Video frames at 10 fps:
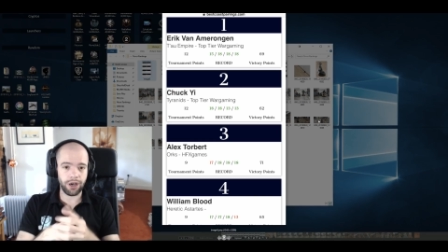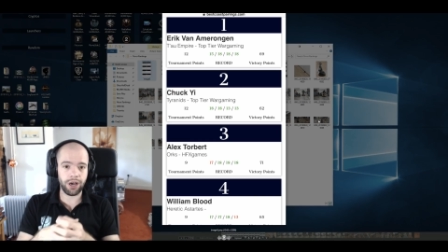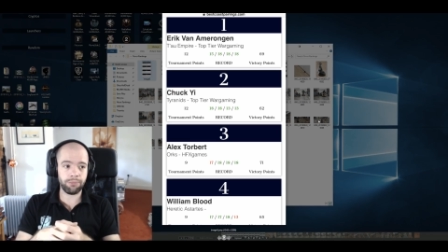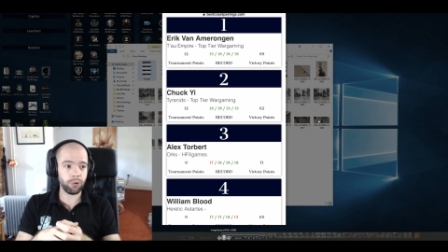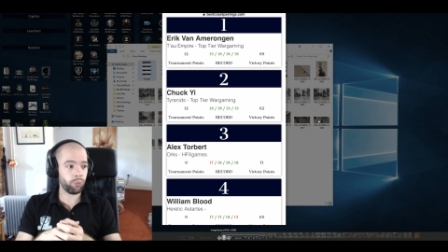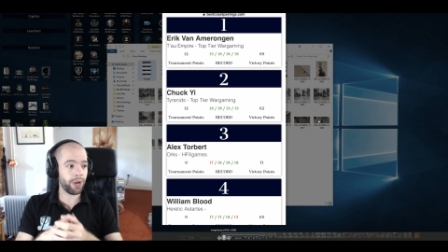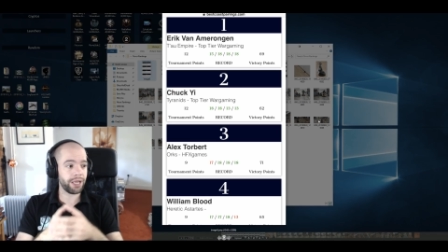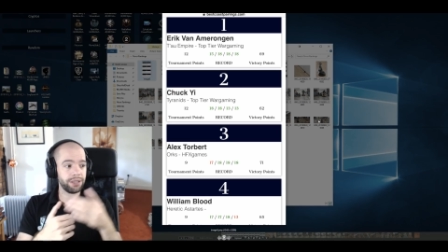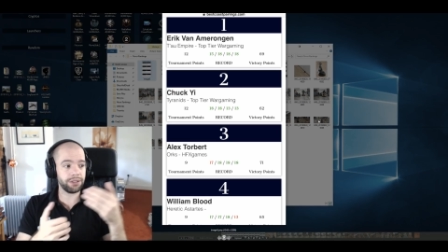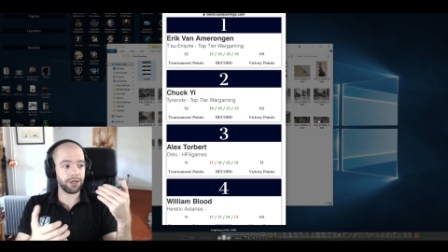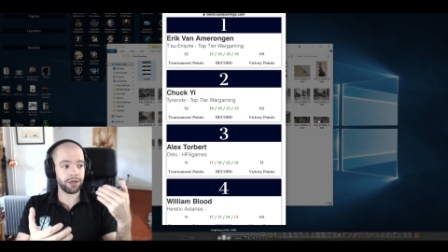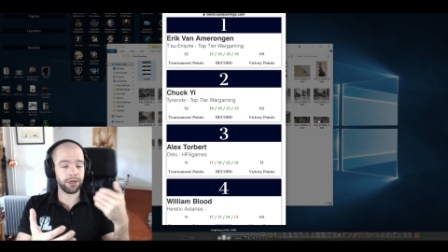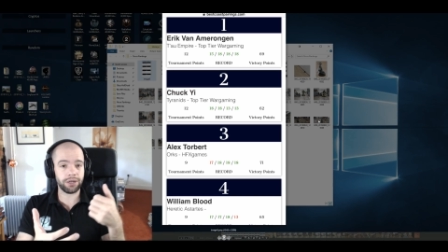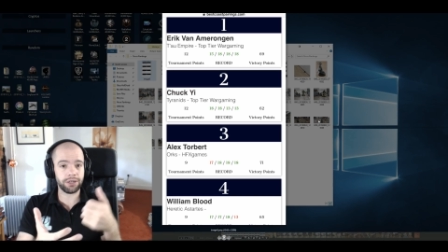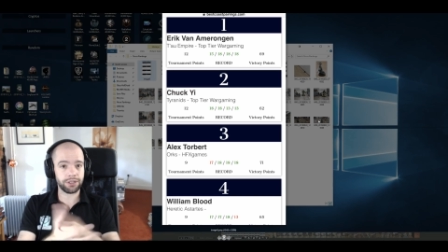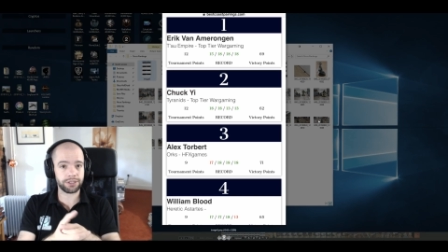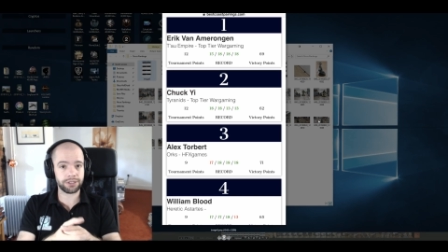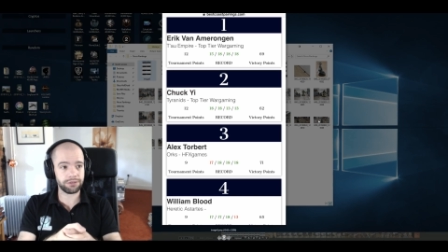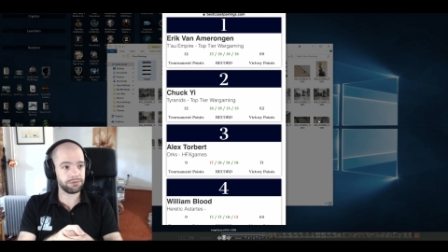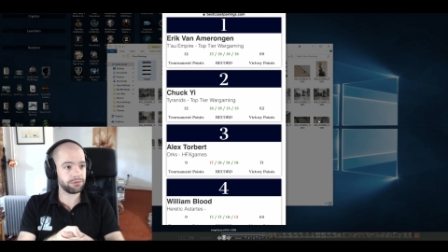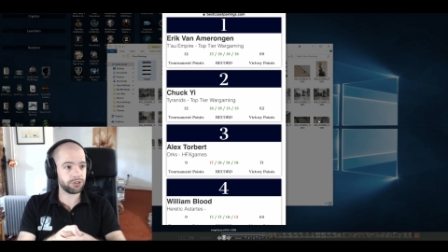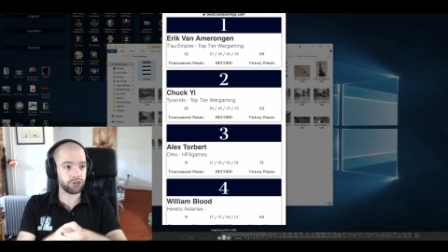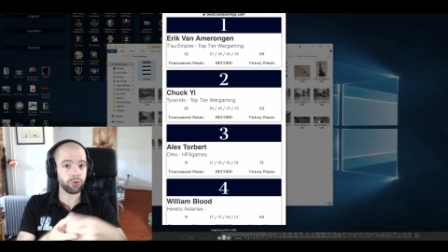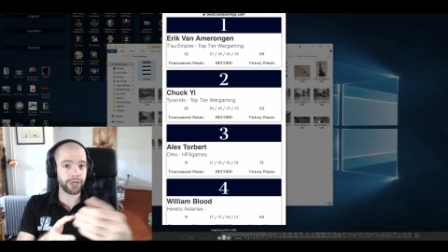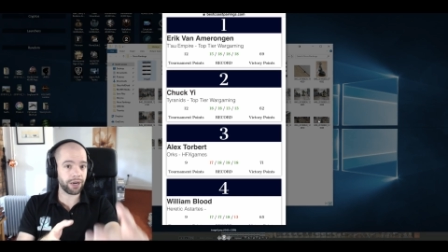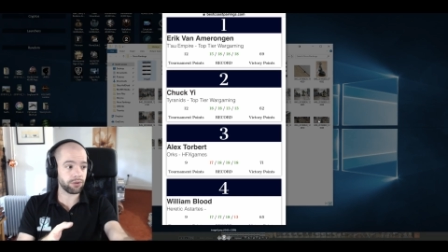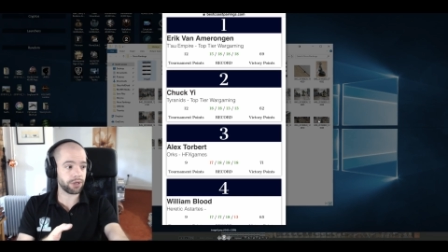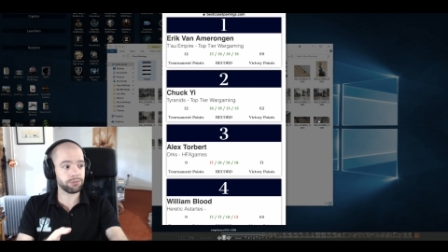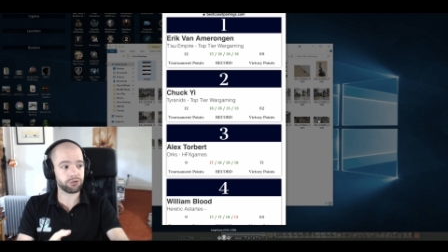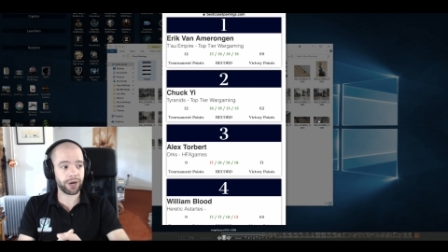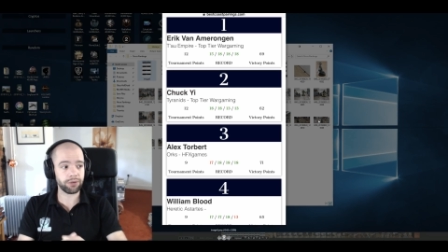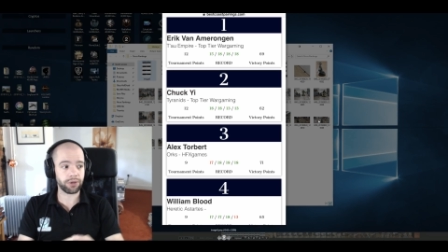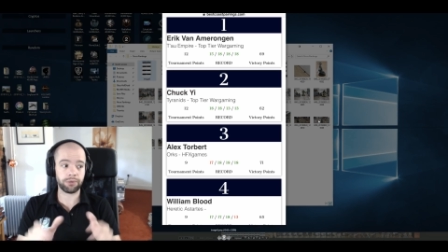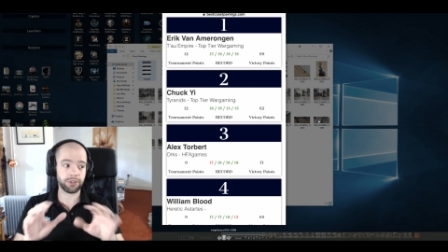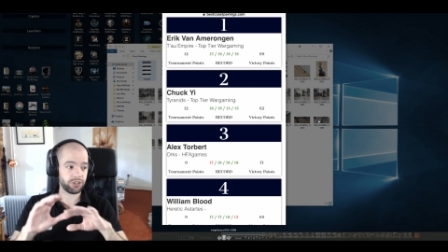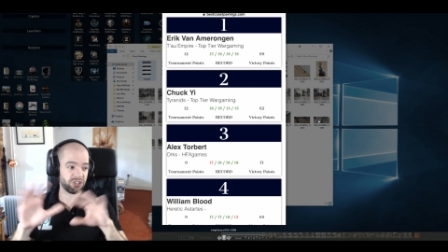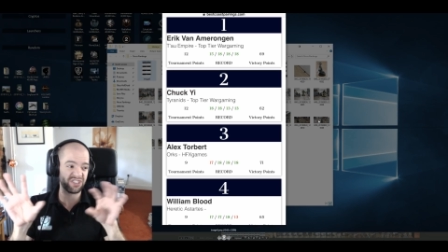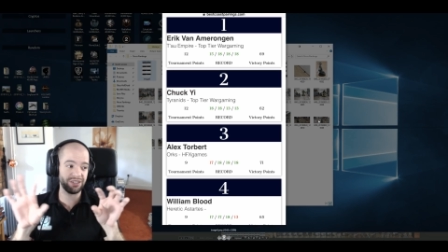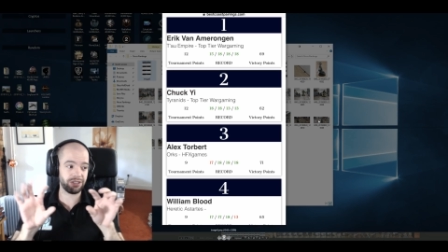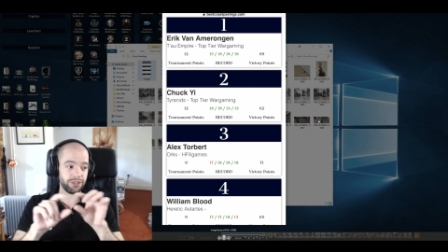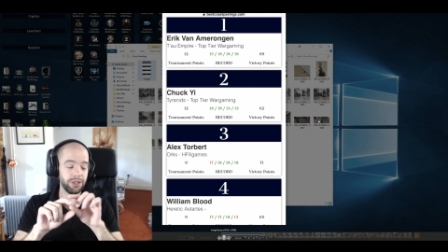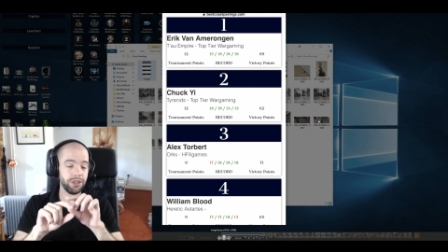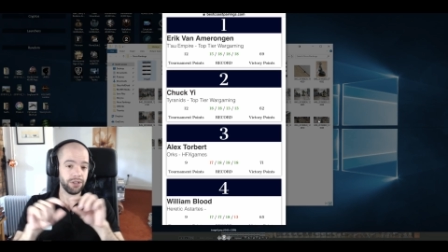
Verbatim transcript: Uh, but when uh, SoCal comes around, I'm gonna, just going to...